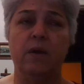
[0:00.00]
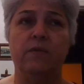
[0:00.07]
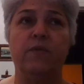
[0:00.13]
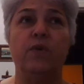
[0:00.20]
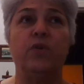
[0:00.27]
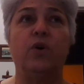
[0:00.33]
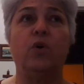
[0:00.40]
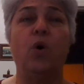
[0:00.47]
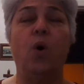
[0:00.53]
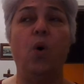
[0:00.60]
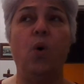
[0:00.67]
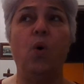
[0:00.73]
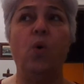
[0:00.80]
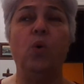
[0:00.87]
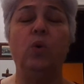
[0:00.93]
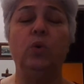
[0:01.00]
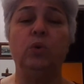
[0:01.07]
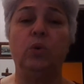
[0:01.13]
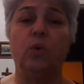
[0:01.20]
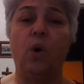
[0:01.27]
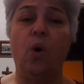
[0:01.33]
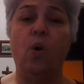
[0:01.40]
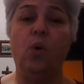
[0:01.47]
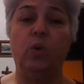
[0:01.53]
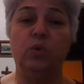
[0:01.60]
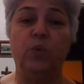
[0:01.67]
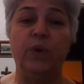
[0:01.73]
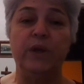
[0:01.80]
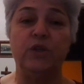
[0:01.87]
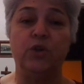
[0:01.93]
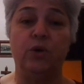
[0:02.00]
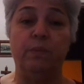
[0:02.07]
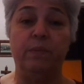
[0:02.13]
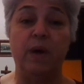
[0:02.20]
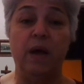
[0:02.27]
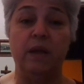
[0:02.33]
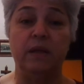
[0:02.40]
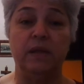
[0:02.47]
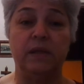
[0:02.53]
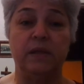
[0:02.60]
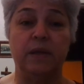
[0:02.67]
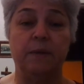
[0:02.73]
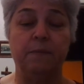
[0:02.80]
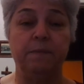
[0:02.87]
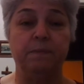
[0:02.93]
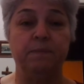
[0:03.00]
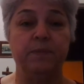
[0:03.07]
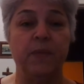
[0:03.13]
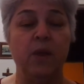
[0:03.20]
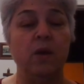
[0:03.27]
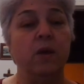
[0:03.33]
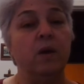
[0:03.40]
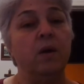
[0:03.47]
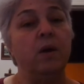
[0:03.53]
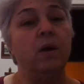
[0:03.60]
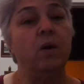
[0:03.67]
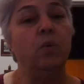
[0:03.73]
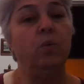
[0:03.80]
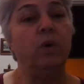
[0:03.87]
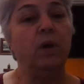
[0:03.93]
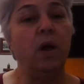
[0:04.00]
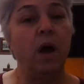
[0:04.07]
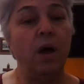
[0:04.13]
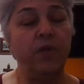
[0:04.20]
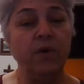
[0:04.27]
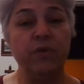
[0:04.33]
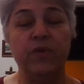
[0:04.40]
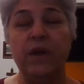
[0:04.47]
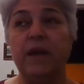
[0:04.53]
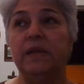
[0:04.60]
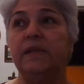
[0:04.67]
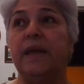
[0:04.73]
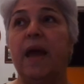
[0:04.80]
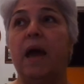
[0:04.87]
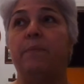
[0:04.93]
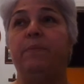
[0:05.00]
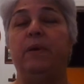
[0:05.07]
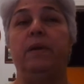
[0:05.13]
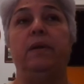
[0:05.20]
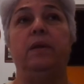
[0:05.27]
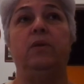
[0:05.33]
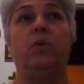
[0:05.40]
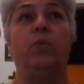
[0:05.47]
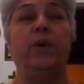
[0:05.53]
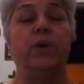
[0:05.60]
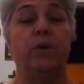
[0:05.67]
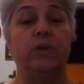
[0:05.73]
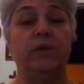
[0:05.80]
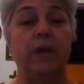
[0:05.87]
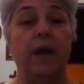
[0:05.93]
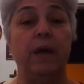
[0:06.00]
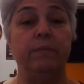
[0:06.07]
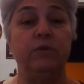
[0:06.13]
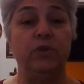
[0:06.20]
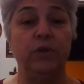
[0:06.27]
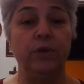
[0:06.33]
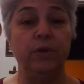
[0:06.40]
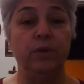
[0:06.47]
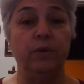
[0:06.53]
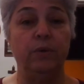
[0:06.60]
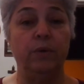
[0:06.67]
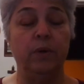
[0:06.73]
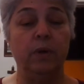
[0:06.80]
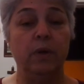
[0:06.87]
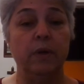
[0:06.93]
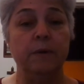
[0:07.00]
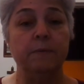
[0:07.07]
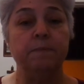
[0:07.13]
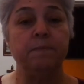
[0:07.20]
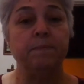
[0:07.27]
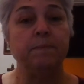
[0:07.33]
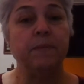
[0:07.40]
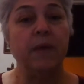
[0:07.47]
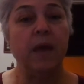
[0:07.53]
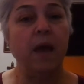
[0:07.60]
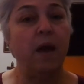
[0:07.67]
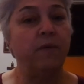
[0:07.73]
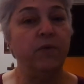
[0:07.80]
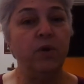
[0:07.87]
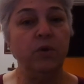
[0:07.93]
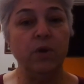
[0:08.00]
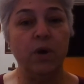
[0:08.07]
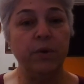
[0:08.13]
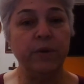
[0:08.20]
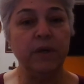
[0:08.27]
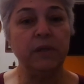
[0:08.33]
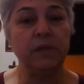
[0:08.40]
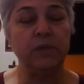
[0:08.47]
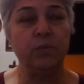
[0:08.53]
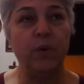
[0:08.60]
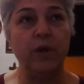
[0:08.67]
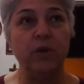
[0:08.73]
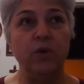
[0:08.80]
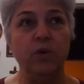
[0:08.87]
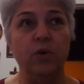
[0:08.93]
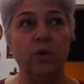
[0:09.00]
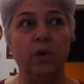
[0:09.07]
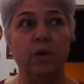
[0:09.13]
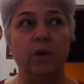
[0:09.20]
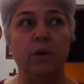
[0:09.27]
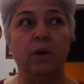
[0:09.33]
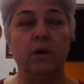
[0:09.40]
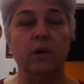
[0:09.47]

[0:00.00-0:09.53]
for the cold, cold winter months. Well, other things happen in the winter time too. Have you noticed when you're